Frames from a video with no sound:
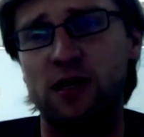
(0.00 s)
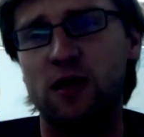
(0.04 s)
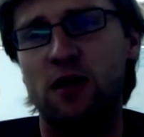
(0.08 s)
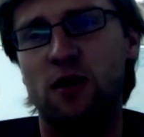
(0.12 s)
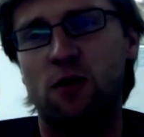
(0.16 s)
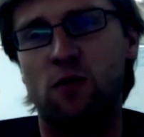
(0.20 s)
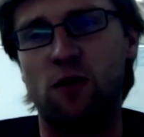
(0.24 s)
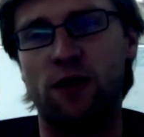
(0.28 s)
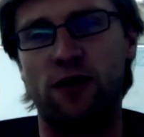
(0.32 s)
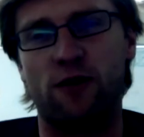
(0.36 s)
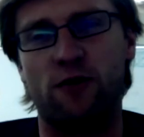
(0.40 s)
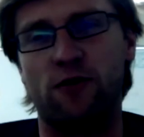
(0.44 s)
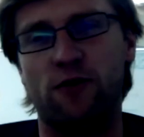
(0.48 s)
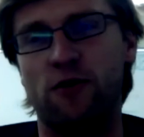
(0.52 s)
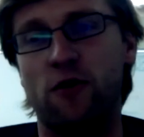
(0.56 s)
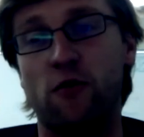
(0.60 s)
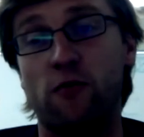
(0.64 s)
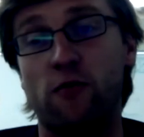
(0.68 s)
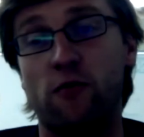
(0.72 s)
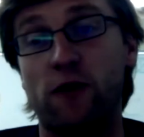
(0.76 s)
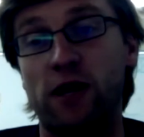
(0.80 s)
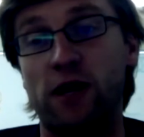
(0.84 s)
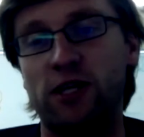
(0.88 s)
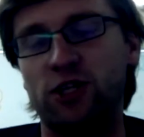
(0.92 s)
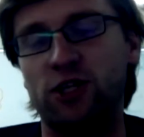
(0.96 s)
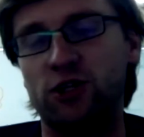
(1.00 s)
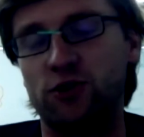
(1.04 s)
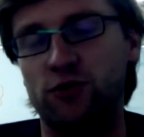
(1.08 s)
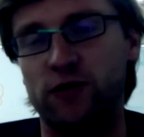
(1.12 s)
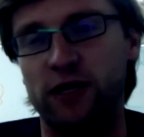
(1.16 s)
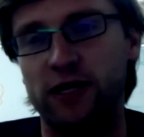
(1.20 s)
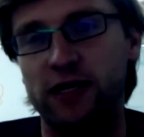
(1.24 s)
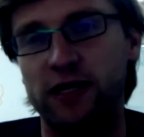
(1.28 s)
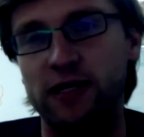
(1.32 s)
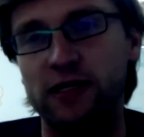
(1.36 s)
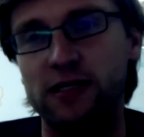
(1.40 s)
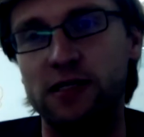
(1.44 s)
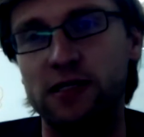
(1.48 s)
where there are no
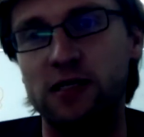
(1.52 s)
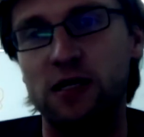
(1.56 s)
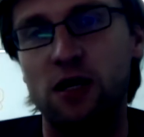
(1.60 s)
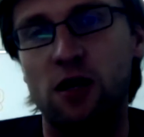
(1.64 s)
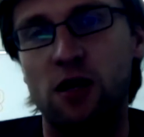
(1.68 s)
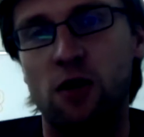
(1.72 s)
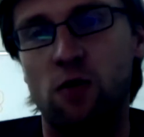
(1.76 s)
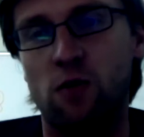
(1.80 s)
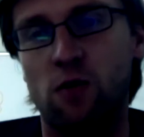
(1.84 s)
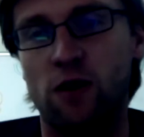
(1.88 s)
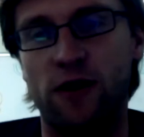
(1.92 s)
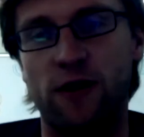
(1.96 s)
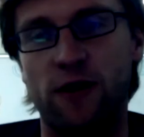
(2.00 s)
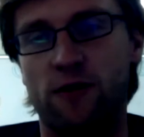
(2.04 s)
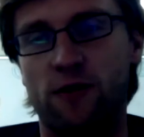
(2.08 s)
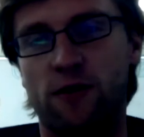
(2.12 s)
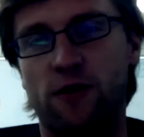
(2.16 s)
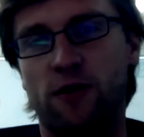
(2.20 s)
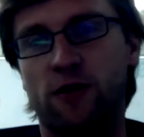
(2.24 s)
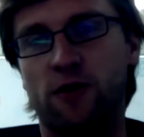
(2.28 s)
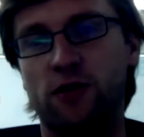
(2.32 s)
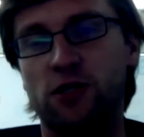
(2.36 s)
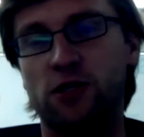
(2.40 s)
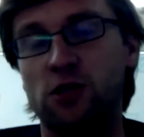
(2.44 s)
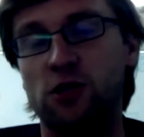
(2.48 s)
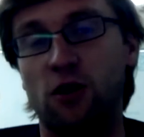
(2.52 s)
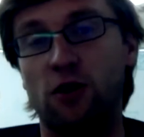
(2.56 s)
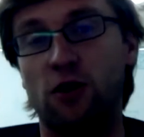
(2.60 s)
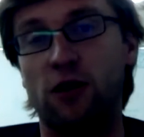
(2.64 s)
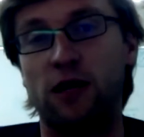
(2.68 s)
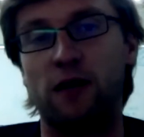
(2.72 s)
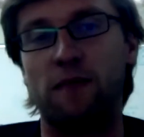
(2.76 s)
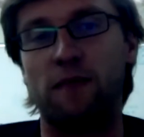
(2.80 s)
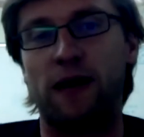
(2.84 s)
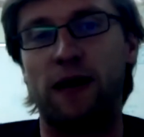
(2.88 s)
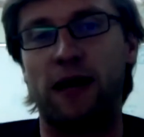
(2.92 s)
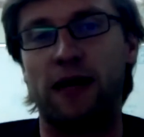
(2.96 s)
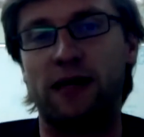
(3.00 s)
registries, where there are no custodian
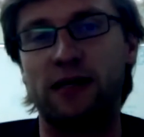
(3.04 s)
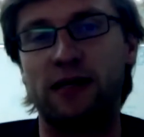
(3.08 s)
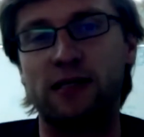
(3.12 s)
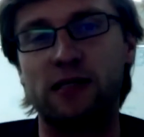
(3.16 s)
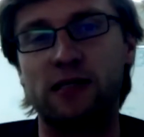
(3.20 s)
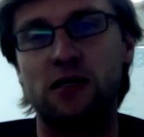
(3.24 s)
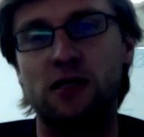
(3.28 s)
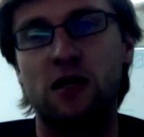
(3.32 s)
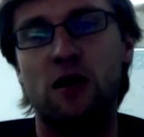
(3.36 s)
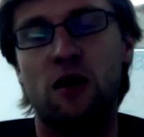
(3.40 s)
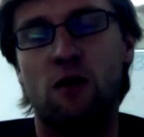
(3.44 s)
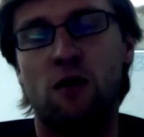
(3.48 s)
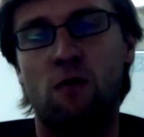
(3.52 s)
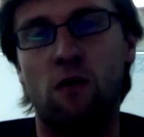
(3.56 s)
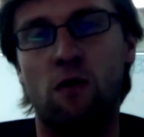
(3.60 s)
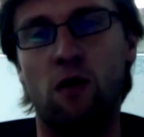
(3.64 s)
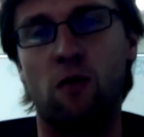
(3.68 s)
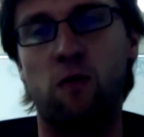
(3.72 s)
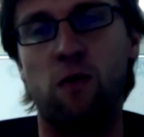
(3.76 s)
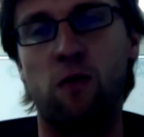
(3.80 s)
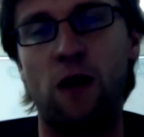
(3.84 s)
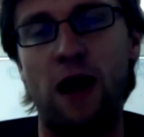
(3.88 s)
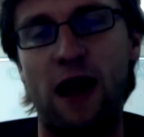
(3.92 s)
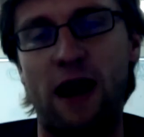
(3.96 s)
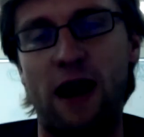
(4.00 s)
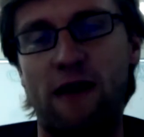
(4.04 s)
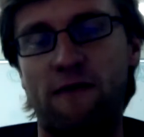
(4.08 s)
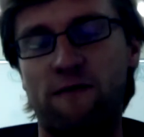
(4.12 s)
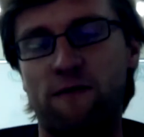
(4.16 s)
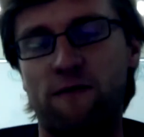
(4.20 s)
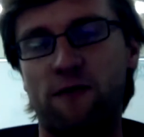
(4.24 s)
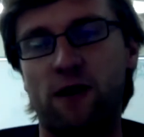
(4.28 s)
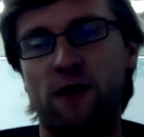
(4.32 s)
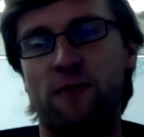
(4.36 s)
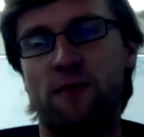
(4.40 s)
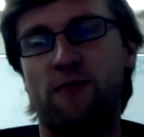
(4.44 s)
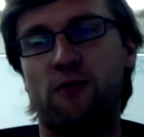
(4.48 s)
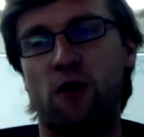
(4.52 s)
banks, where
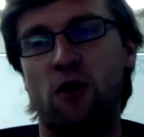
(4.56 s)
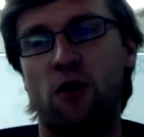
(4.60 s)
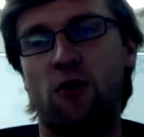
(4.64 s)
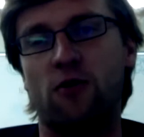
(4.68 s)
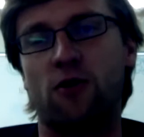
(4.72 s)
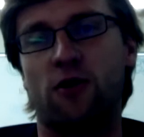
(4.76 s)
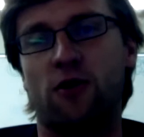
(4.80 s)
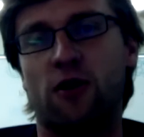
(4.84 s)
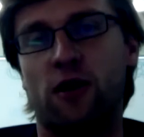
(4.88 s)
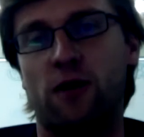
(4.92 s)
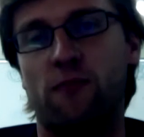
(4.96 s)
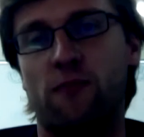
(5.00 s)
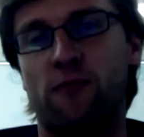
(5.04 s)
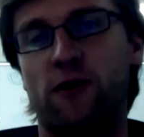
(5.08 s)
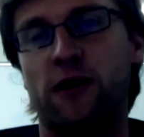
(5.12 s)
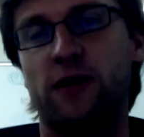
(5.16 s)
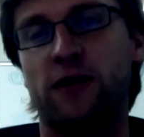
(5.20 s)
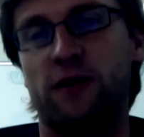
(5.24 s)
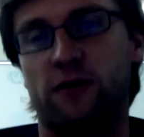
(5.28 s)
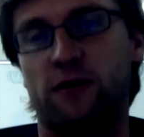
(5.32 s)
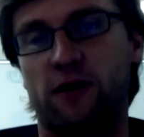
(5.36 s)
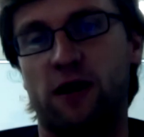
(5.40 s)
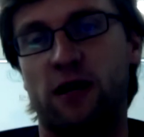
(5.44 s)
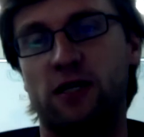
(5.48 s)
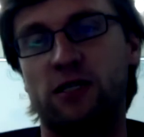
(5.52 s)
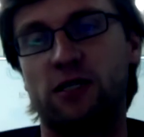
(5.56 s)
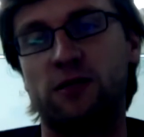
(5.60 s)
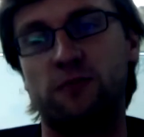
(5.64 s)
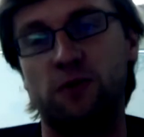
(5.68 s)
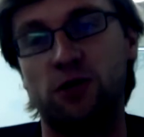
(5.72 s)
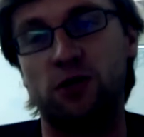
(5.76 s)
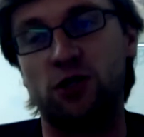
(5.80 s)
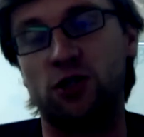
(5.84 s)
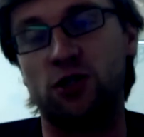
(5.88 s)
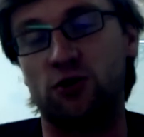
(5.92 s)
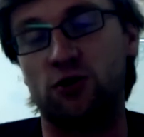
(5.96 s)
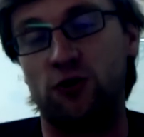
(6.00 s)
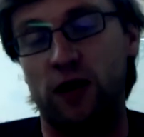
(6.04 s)
every broker can bring their customers
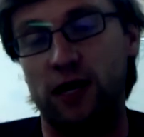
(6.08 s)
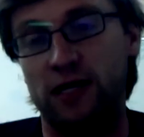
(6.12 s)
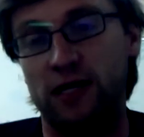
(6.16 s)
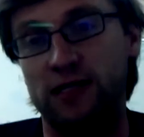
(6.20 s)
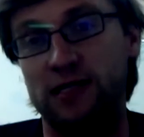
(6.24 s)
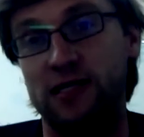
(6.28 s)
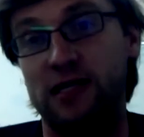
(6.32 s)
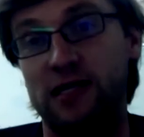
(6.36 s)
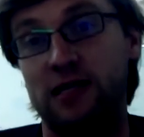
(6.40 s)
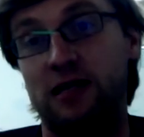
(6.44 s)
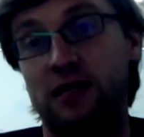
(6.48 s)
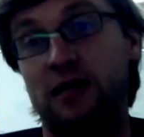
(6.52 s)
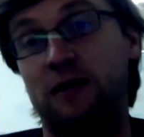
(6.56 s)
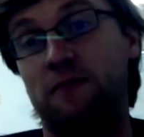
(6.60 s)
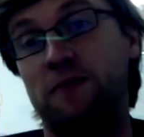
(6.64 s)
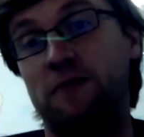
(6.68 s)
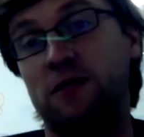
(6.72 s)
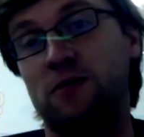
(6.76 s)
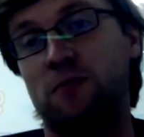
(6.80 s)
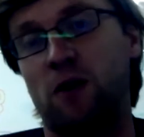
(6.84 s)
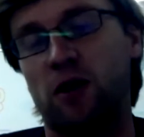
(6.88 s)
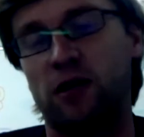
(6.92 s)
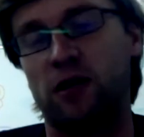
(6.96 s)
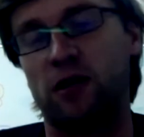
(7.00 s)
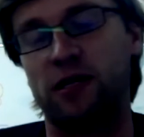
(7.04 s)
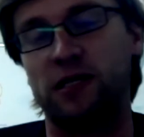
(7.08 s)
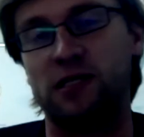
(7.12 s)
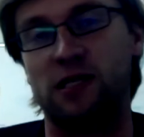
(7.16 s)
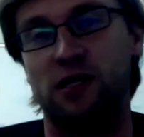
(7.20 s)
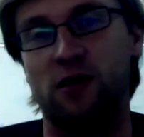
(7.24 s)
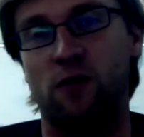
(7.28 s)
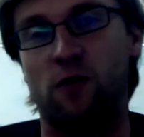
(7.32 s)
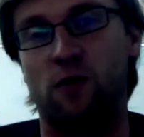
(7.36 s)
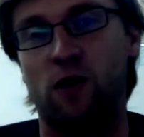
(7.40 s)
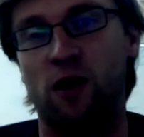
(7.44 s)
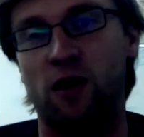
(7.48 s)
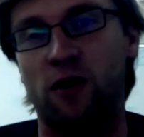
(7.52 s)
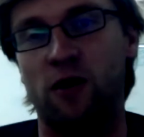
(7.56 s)
straight to the deepest markets in the
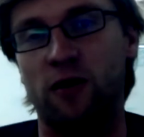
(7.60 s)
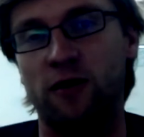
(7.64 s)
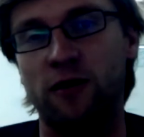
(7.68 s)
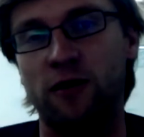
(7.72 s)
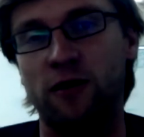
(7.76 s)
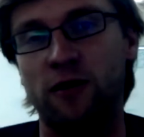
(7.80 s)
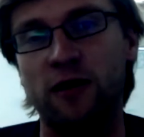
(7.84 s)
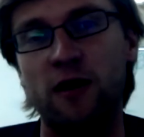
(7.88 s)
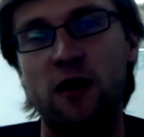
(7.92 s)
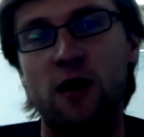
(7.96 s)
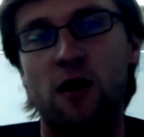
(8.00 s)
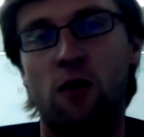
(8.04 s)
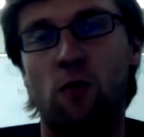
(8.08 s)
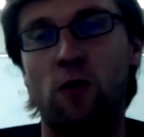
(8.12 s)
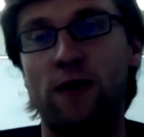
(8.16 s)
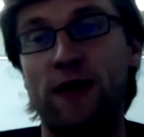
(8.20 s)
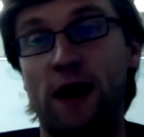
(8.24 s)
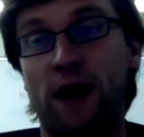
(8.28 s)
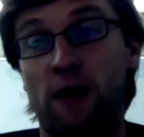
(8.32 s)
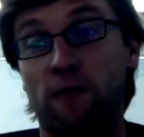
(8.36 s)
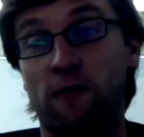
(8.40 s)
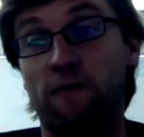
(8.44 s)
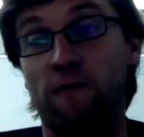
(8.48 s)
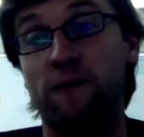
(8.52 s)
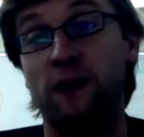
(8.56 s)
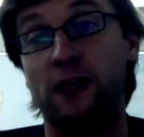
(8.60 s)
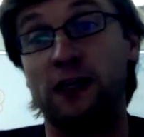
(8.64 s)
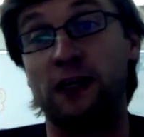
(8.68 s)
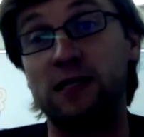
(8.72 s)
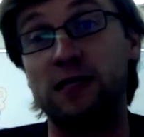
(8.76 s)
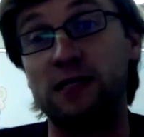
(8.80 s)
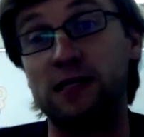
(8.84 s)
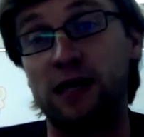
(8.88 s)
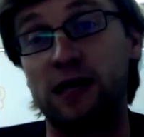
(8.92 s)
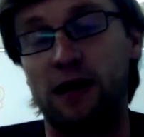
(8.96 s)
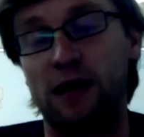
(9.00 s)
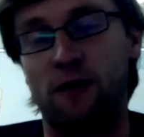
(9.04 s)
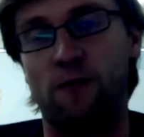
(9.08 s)
world without
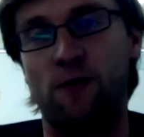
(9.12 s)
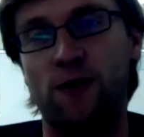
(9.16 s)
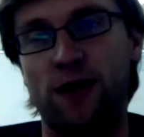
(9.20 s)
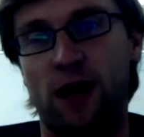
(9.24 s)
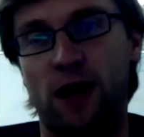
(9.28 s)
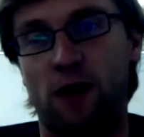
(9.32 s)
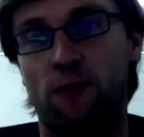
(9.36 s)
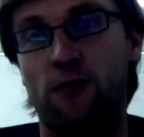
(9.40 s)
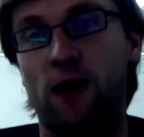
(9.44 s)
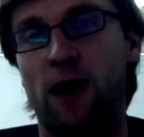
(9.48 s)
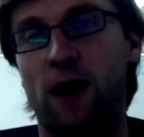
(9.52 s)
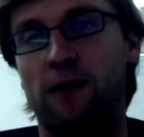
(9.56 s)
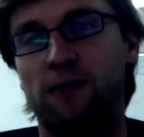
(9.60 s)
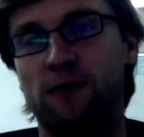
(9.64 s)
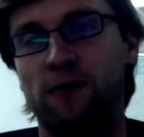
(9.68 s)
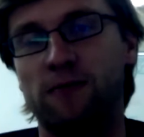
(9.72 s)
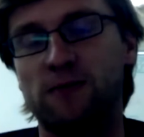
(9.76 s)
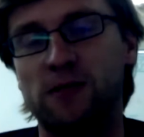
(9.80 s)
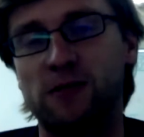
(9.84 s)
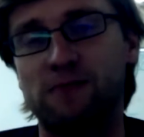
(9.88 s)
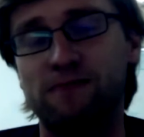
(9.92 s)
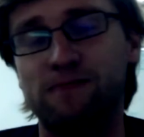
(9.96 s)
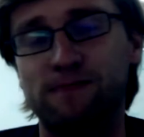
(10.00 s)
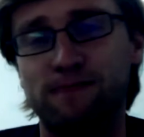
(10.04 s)
fees and without problems.